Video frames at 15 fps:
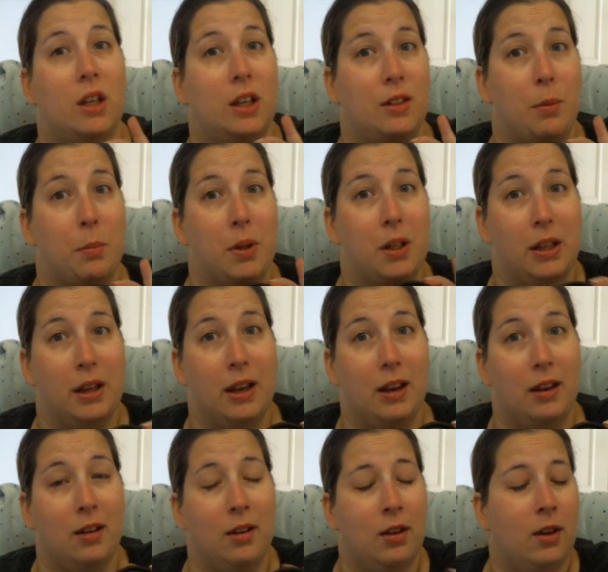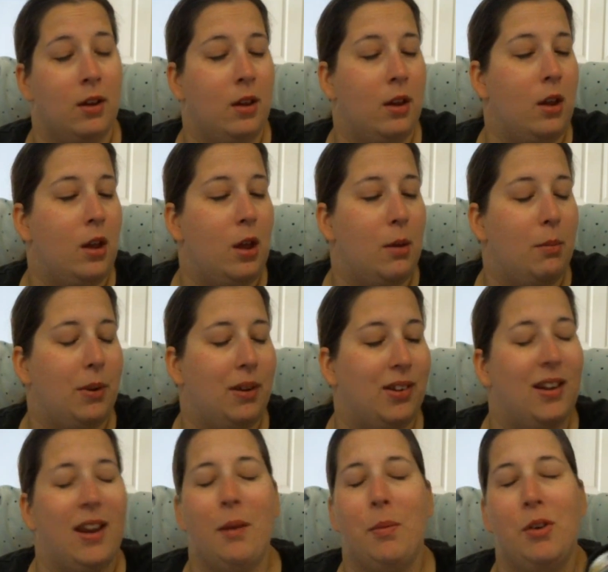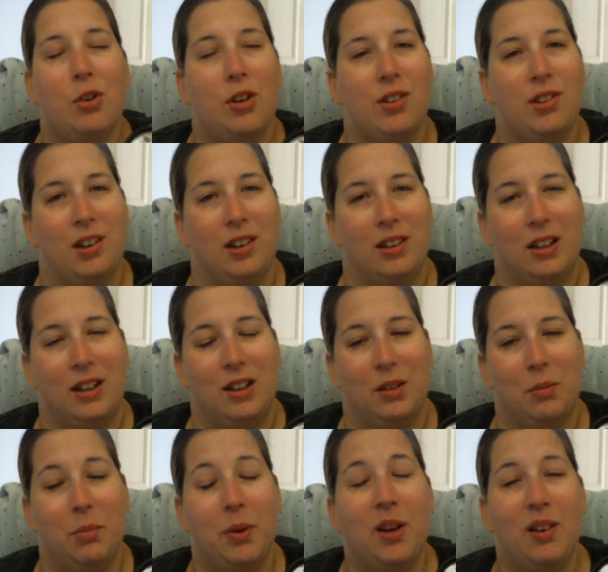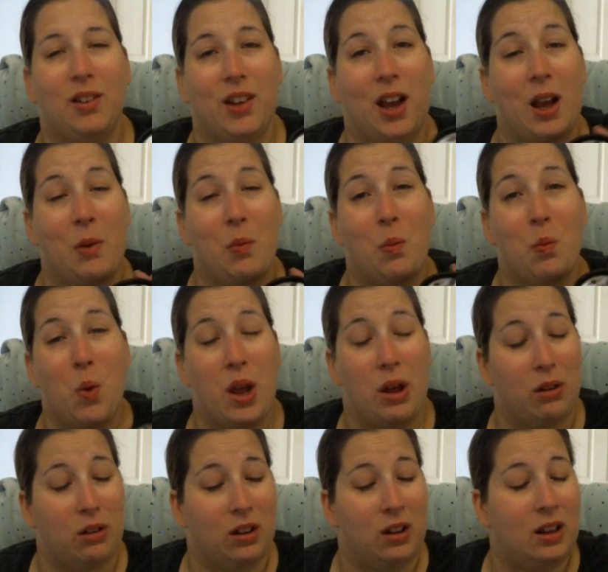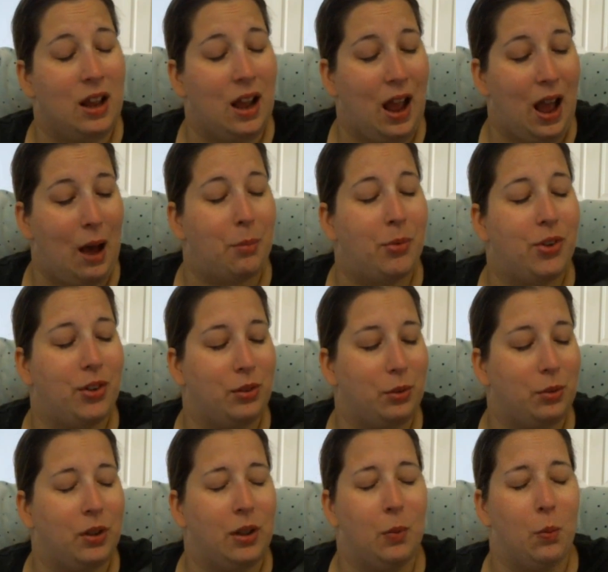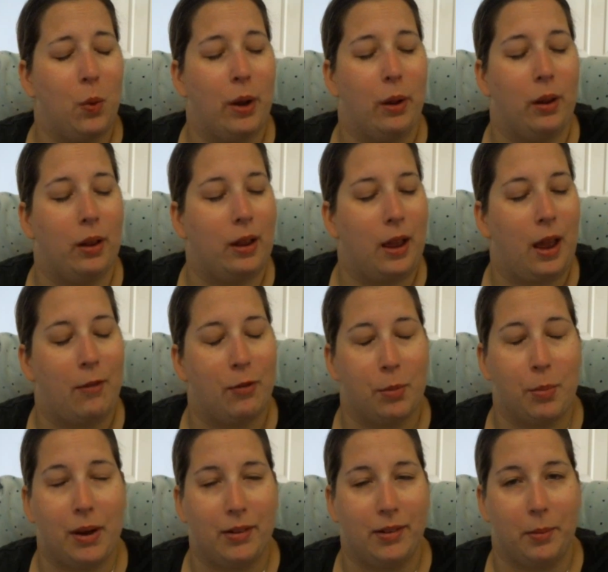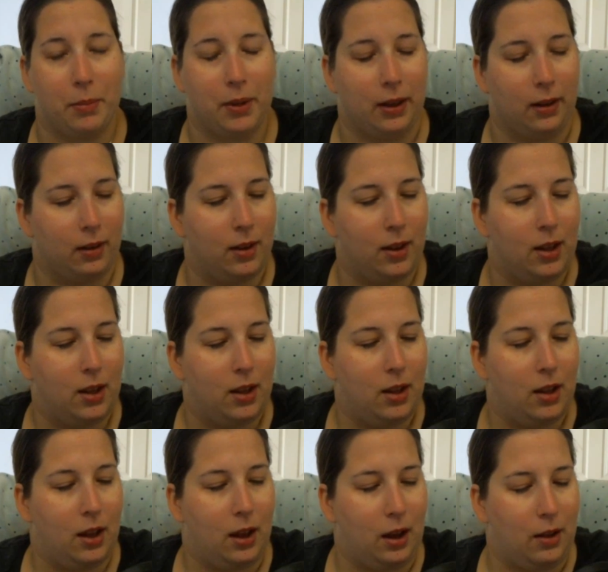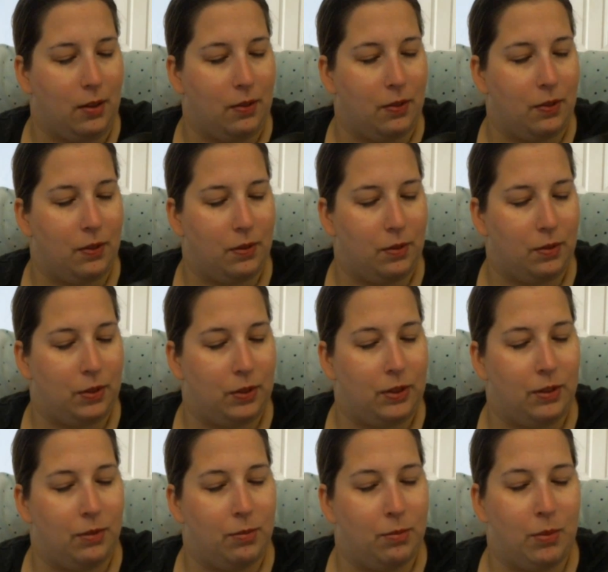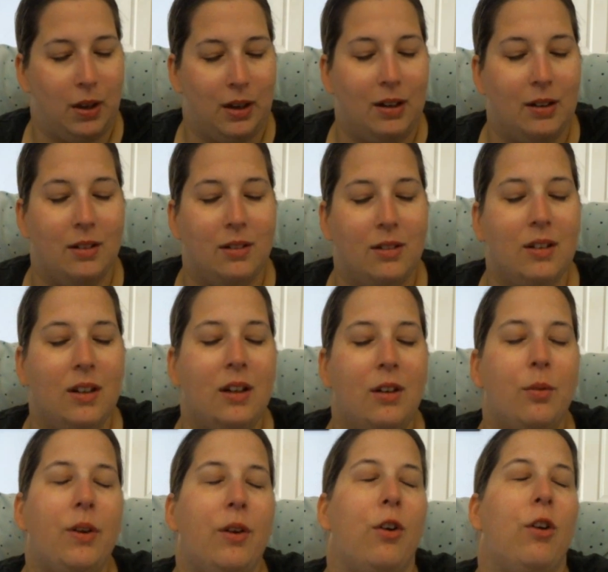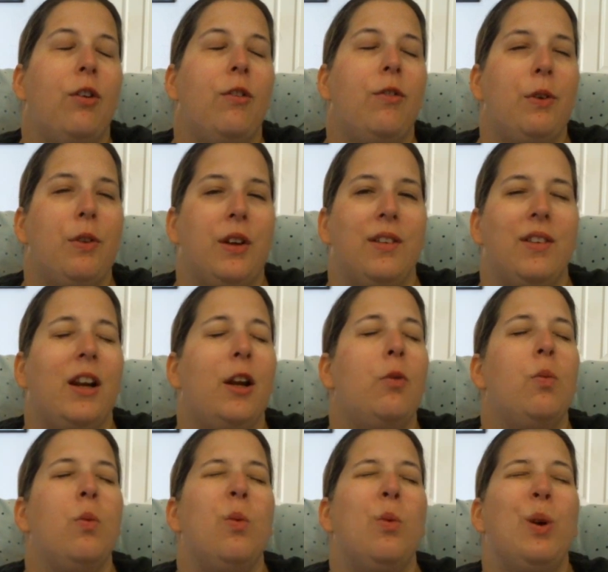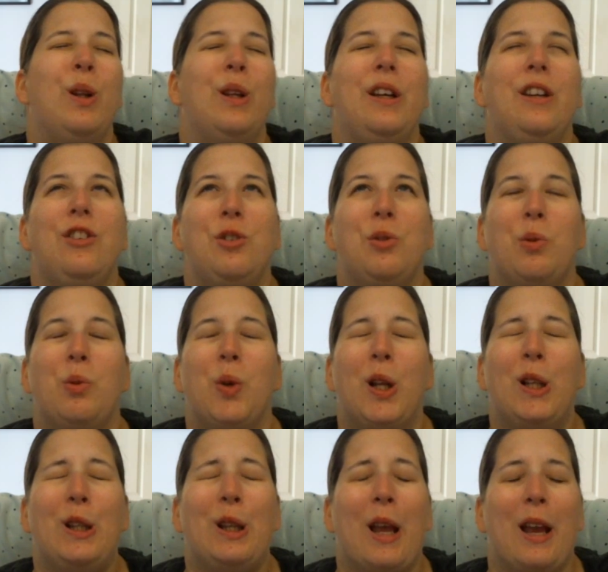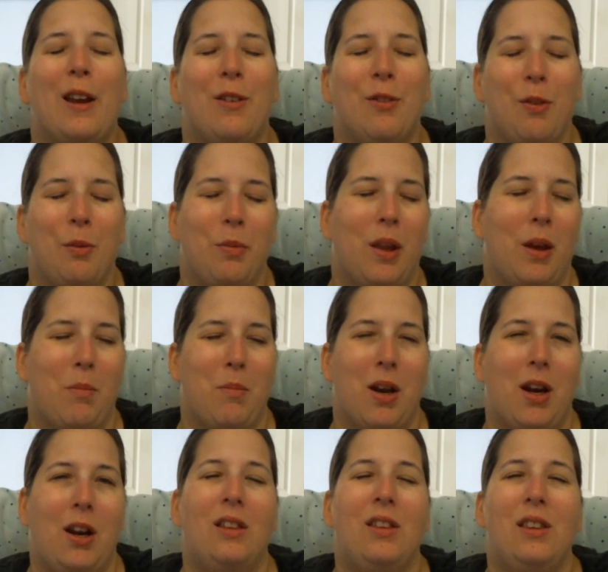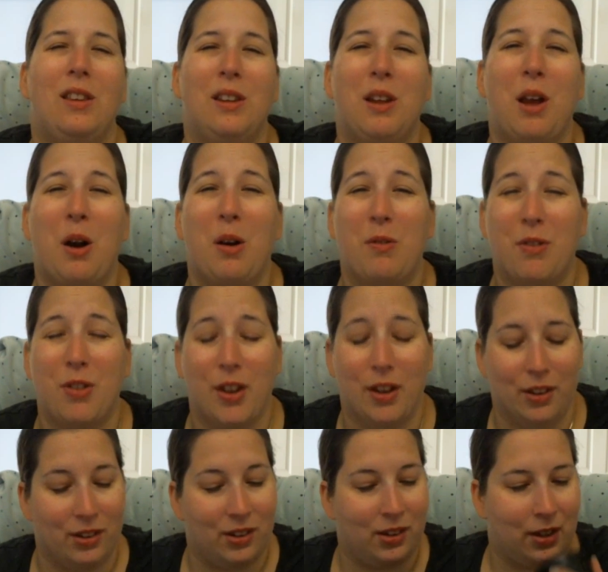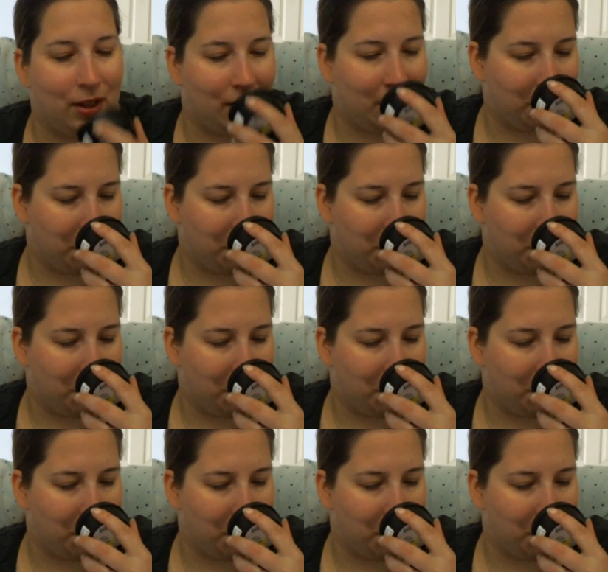like the plague because I can't be trusted in there. Because I will, absolutely will, have to buy something. And it, you know, there are a few things that I really do like from them, and I love this.